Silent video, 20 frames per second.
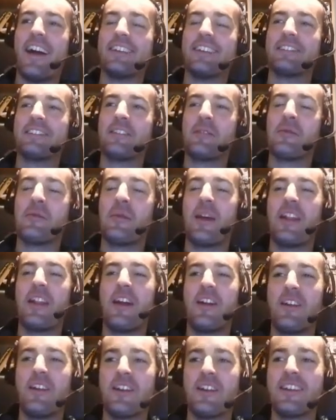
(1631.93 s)
So when
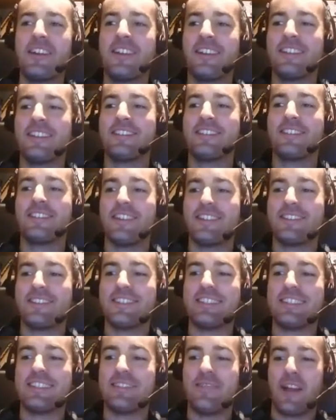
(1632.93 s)
I
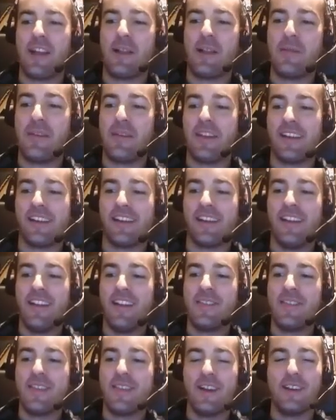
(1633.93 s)
started developing,
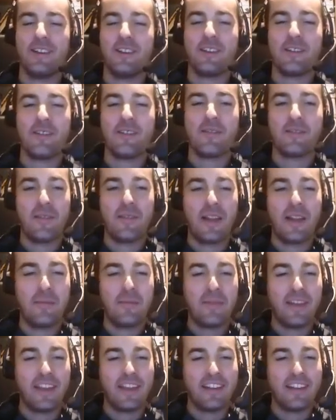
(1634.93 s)
the idea of
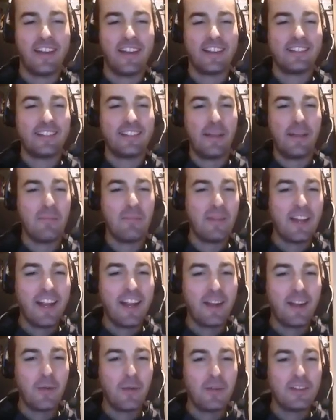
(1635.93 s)
developing in assembly
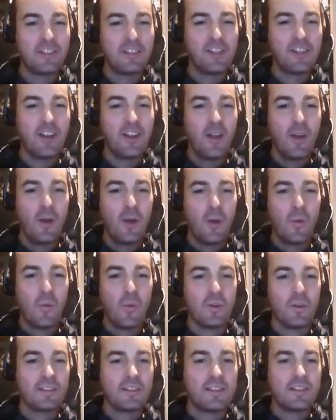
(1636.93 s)
language
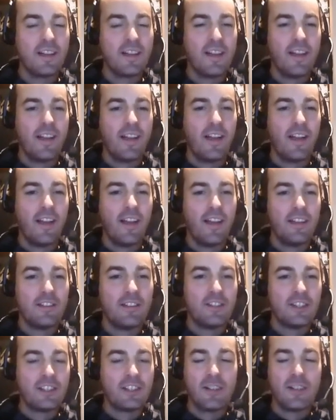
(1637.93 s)
was
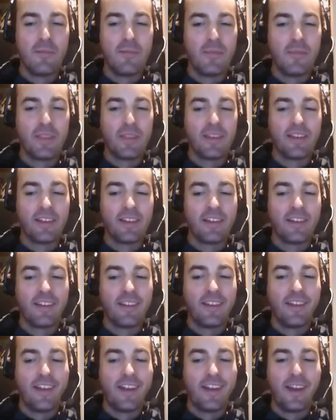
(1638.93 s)
just something
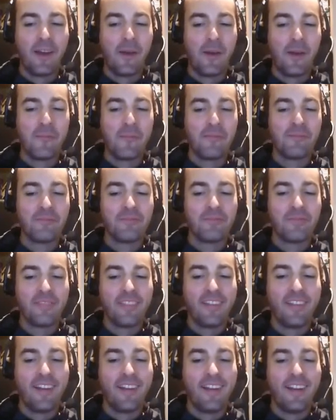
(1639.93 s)

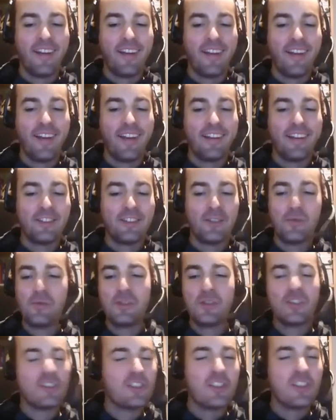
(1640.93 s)
you
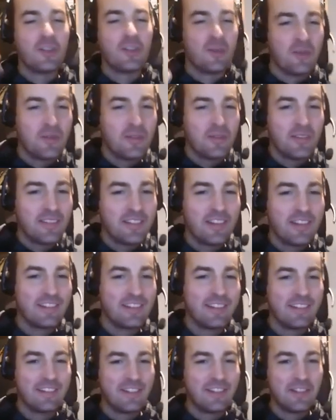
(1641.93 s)
wouldn't do.
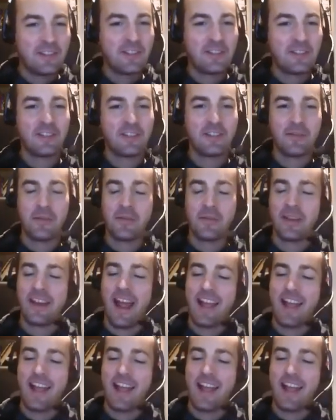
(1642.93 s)
Do you see what I mean?